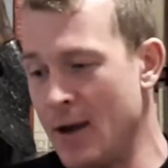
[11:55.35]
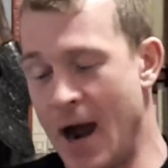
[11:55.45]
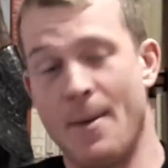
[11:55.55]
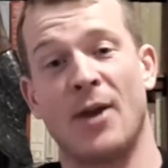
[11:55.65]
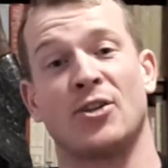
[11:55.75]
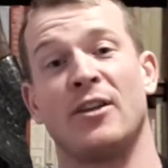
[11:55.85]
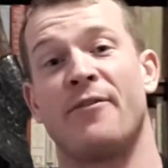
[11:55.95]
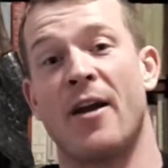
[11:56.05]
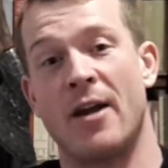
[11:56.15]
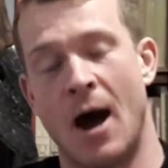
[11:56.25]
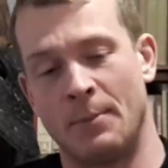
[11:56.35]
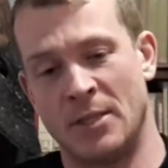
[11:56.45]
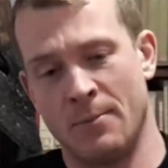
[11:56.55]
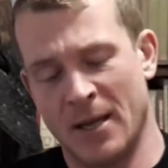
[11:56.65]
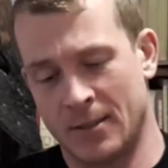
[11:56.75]
I'm actually very
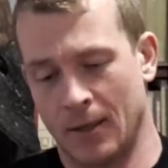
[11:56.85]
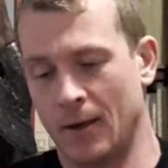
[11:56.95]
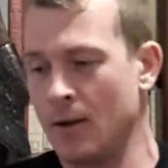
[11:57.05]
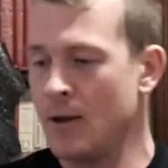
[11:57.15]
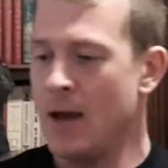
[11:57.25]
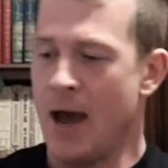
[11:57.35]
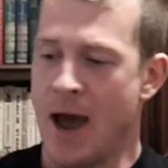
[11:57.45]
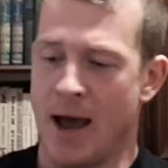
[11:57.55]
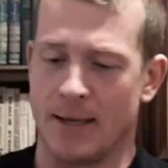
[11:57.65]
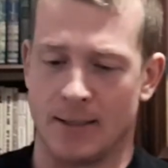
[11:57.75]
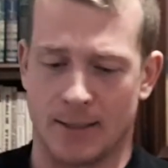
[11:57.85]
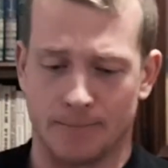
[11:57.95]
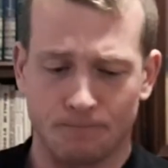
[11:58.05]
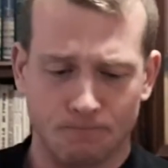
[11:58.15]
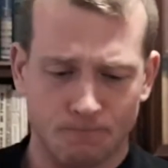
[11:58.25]
optimistic,
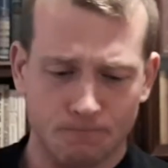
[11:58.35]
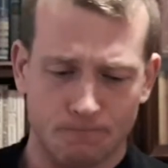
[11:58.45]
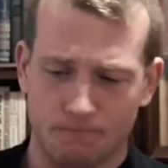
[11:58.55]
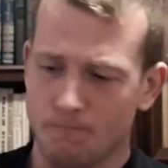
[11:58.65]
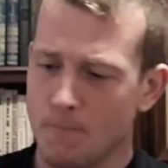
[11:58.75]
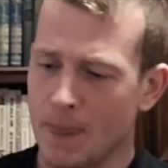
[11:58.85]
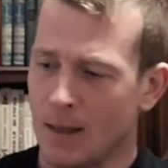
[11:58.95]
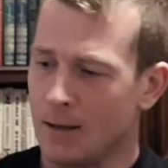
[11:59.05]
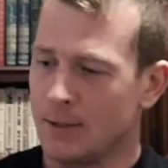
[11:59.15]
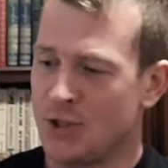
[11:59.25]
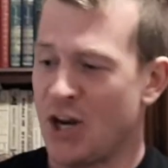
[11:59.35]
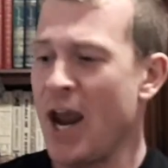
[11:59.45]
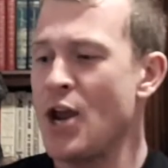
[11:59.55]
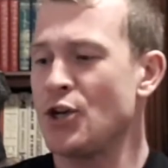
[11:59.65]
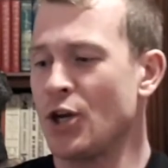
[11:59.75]
as
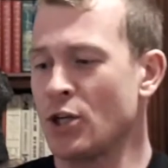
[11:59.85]
change